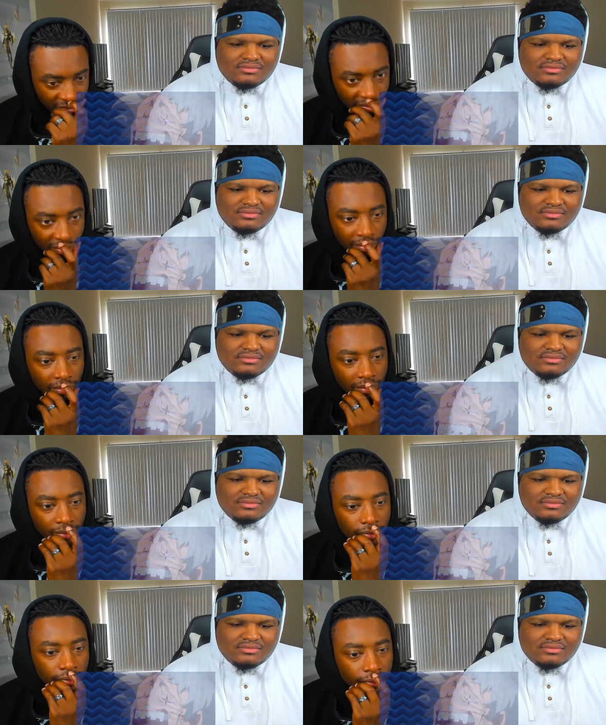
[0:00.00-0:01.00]

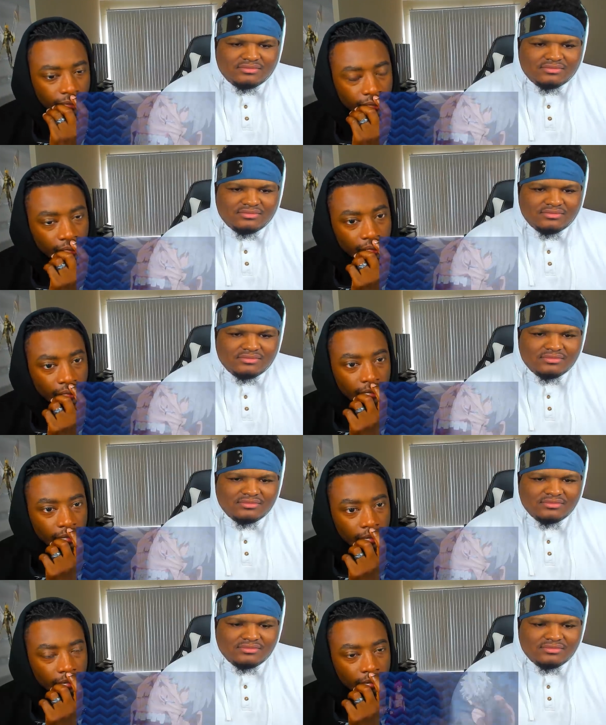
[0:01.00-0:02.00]

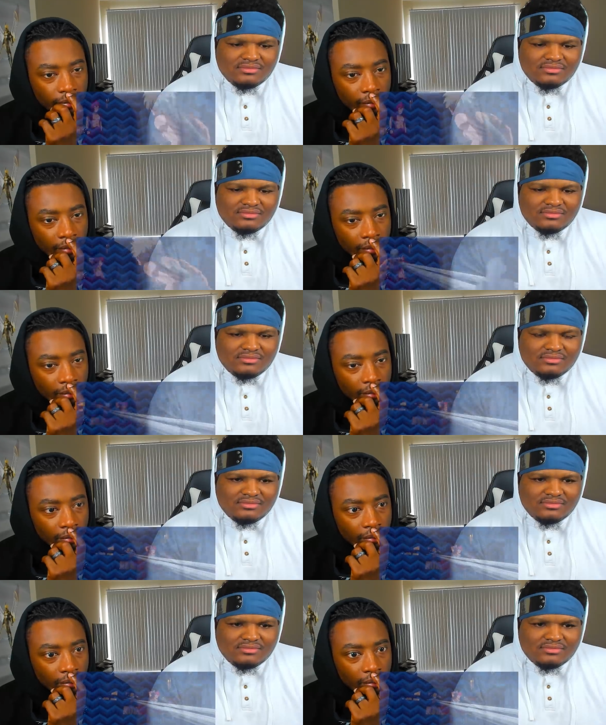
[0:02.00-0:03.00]

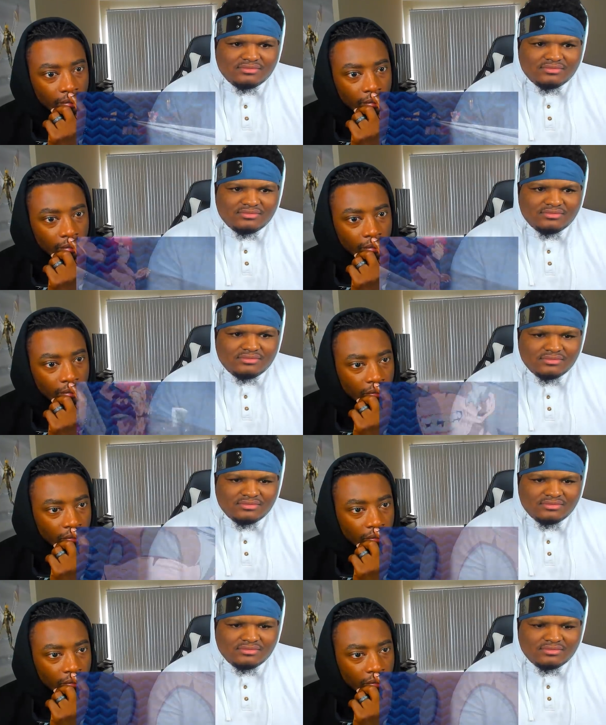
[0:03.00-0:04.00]

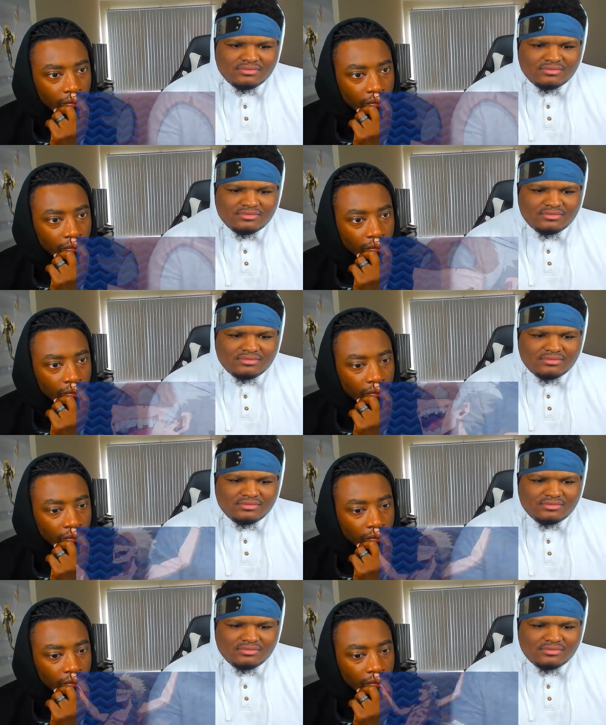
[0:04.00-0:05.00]

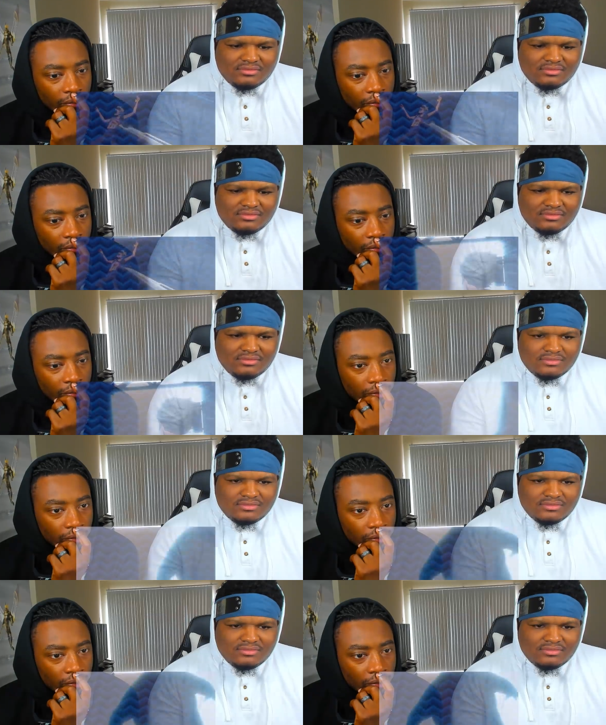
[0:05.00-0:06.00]

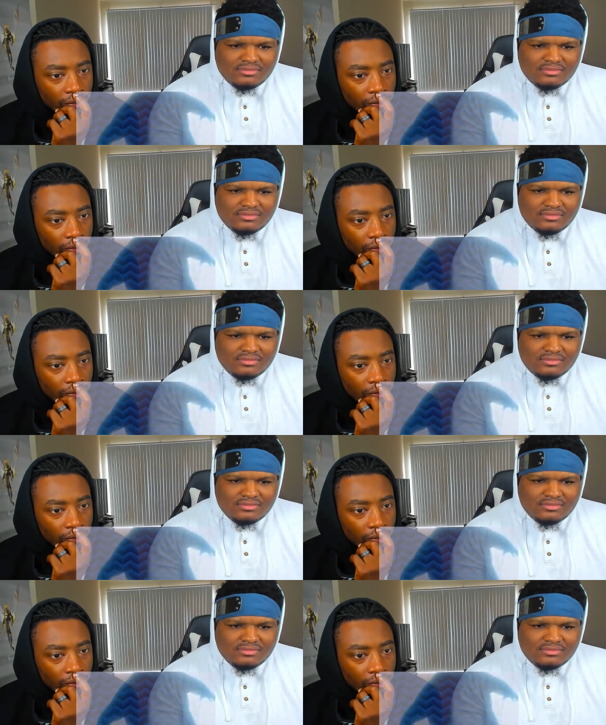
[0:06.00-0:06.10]
Nobody speaks.